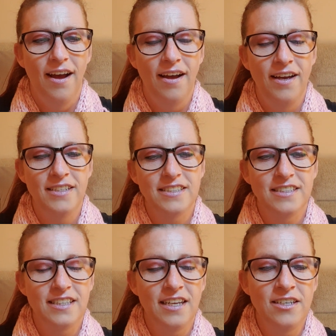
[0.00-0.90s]

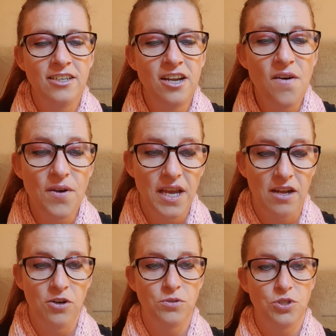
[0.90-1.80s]
Tonight
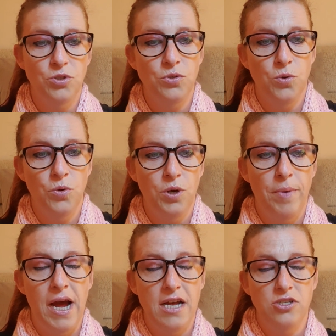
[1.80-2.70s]
I'd like to talk
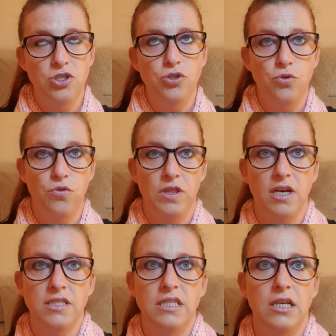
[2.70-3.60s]
about a story that
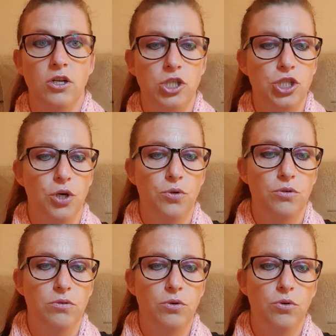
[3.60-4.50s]
I've seen on a show
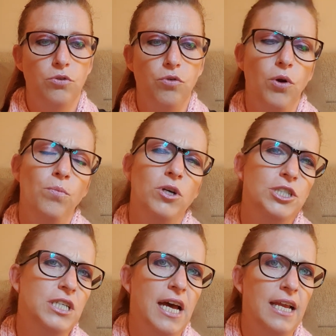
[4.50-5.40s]
called Crime
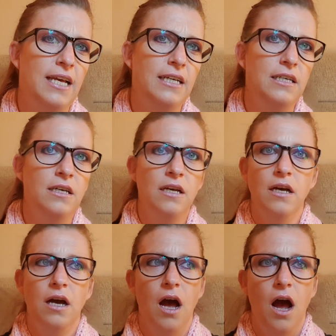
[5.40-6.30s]
Watch Daily.
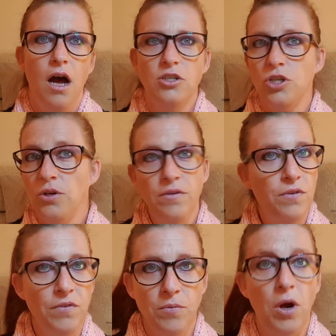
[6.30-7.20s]
Don't know if
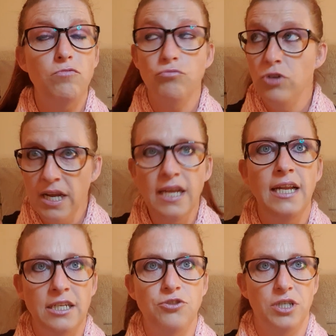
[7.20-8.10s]
you've ever one.
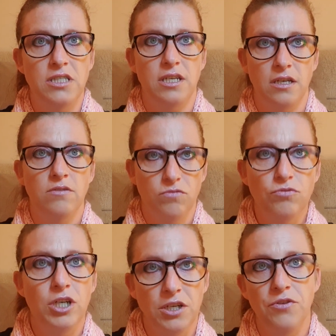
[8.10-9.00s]
Really interesting,
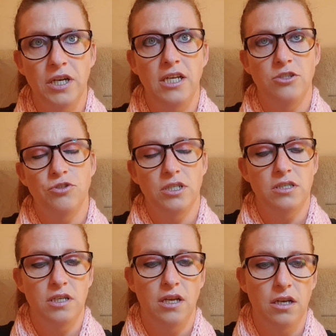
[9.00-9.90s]
really
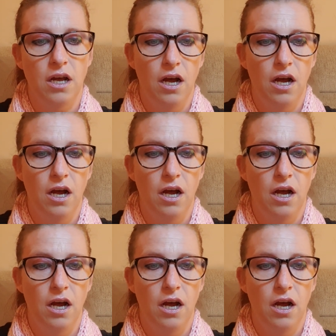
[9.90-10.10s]
interesting.